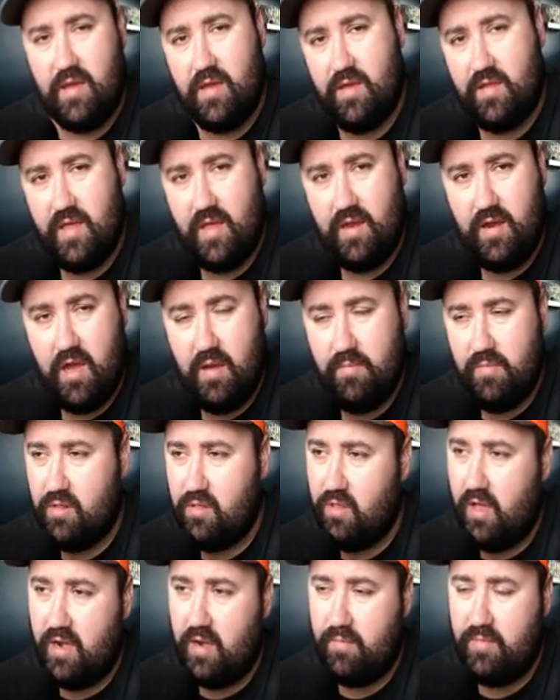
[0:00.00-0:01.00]
I said um a
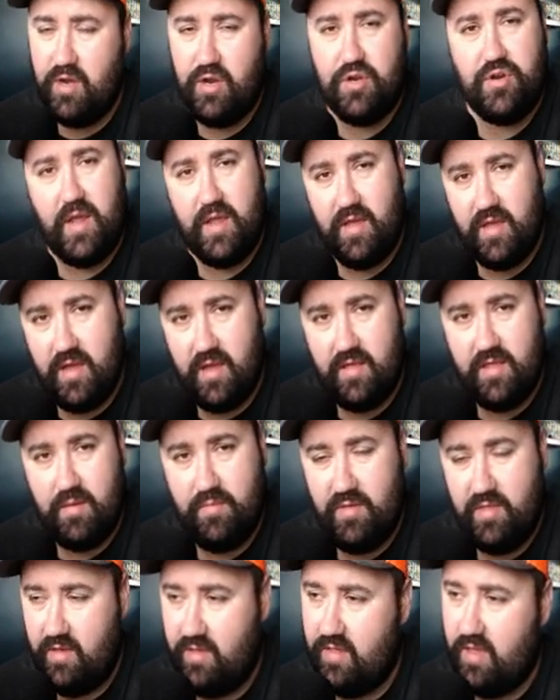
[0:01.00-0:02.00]
lot. I'm going to try and cut some
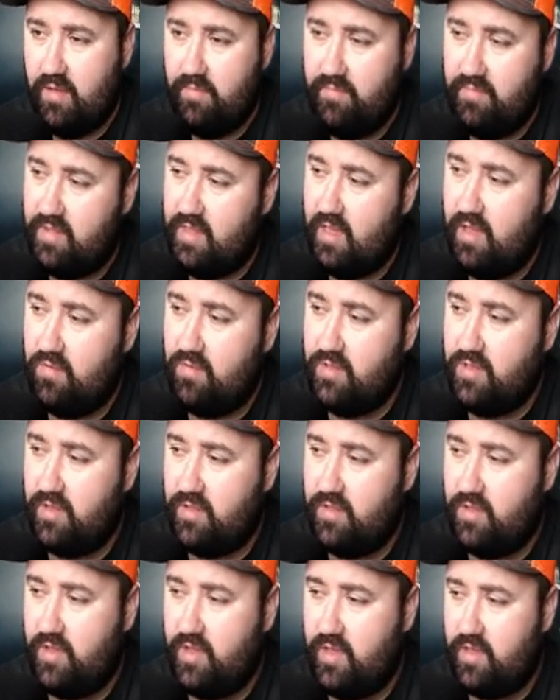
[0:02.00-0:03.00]
of these ums out
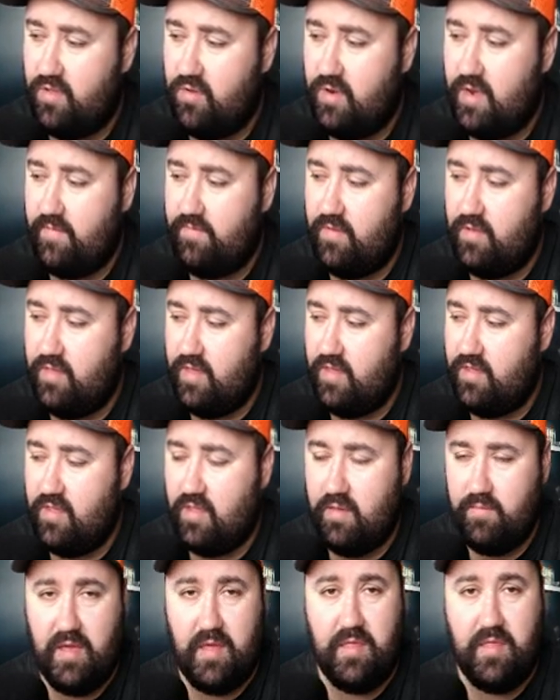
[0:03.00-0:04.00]
just so you guys don't have to listen
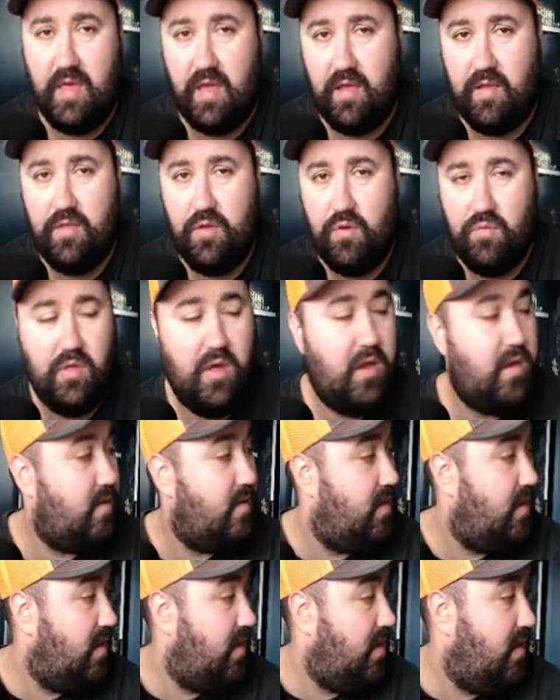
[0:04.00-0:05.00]
to me think too long.
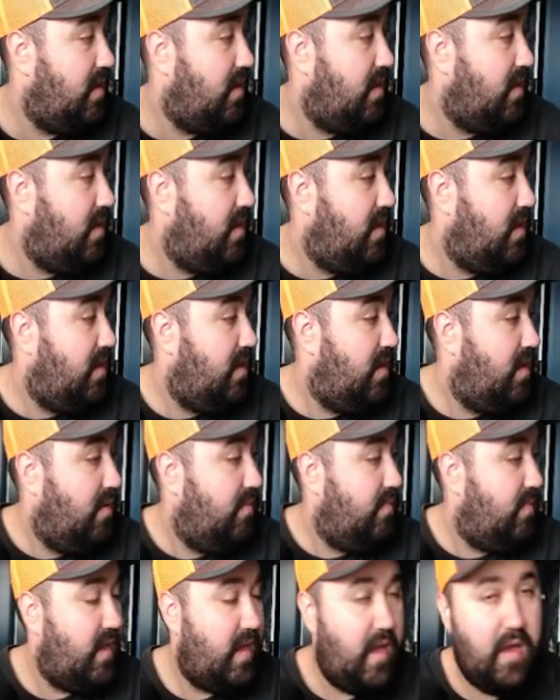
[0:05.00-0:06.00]

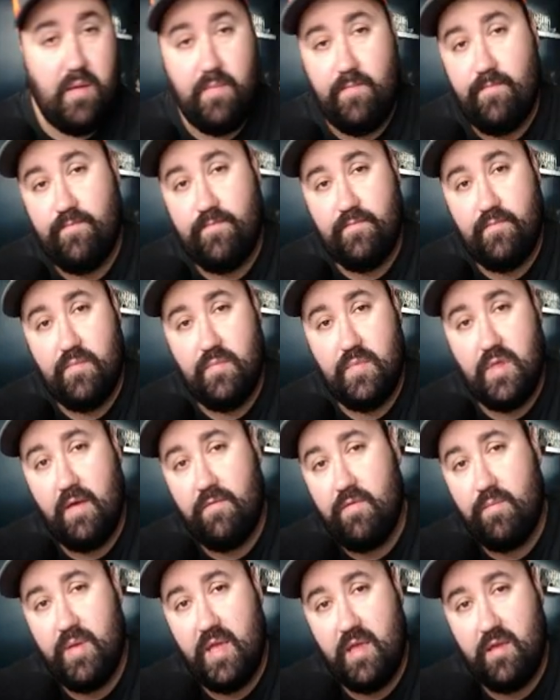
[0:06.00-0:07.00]
But yeah, love
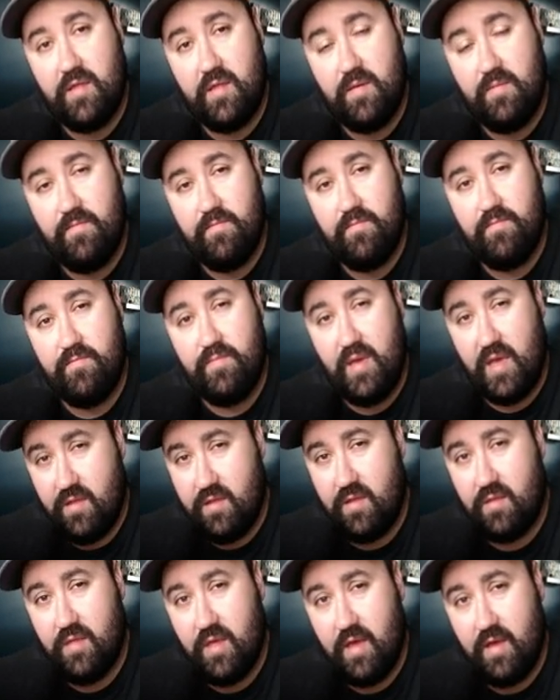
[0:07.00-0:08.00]
and peace. Peace
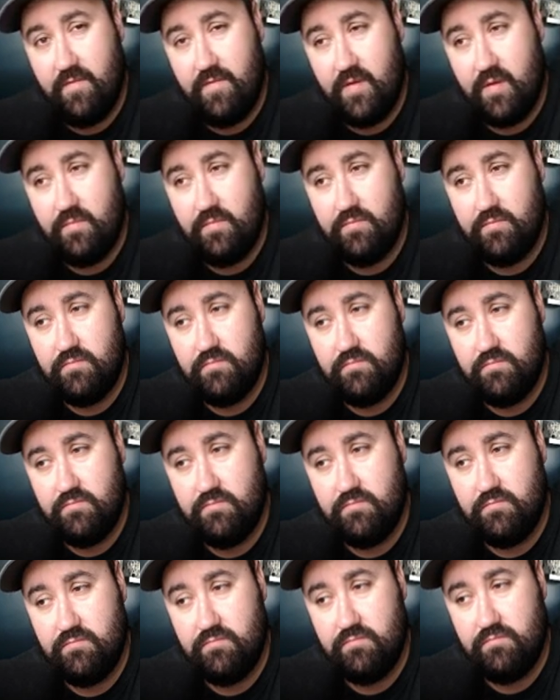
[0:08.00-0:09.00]
and love.
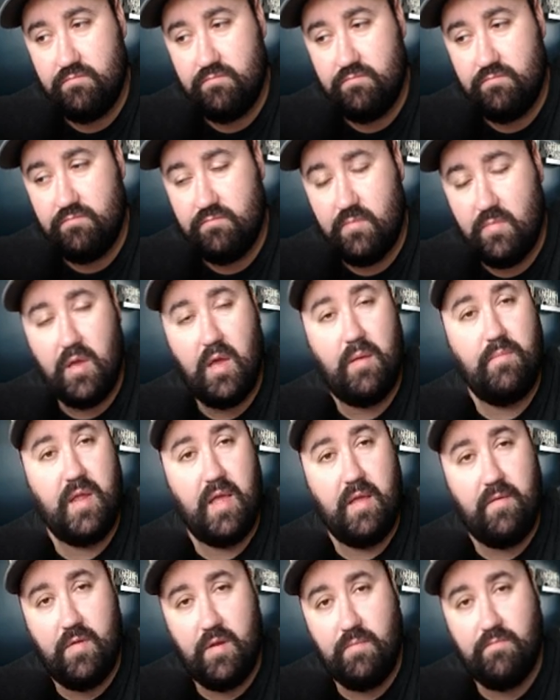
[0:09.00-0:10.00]
I'm
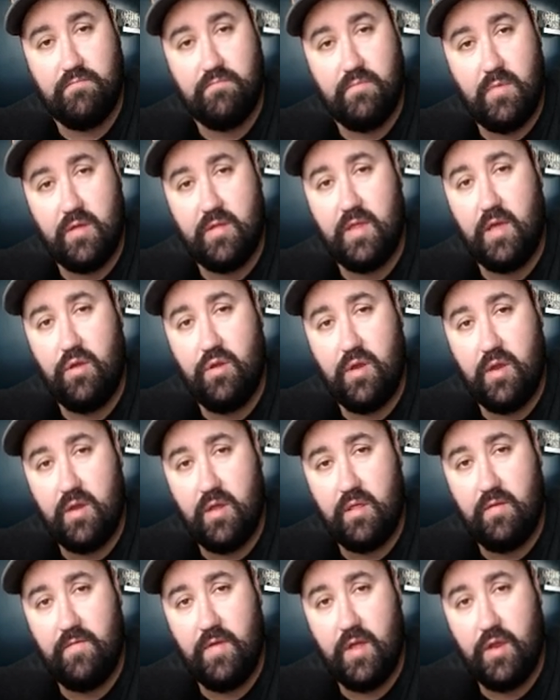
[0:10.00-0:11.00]
David. I'll see you in
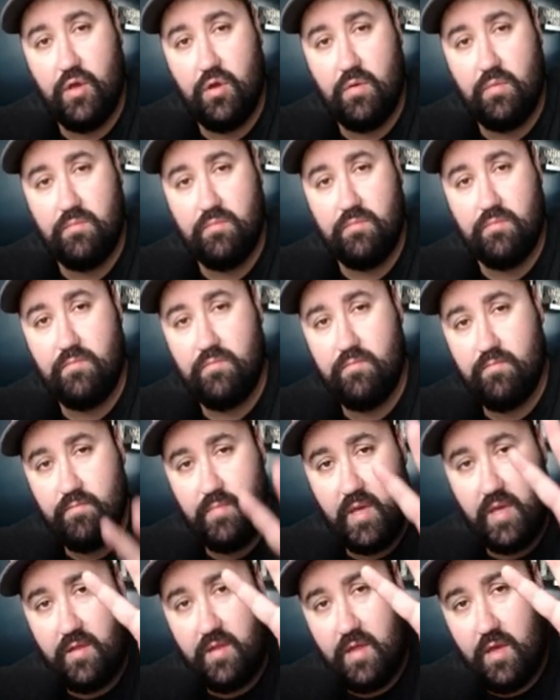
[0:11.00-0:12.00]
another video.
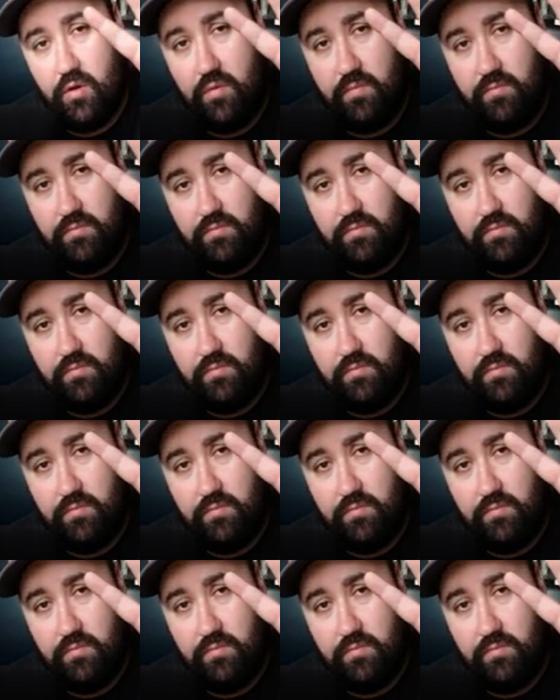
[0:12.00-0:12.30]
Peace out.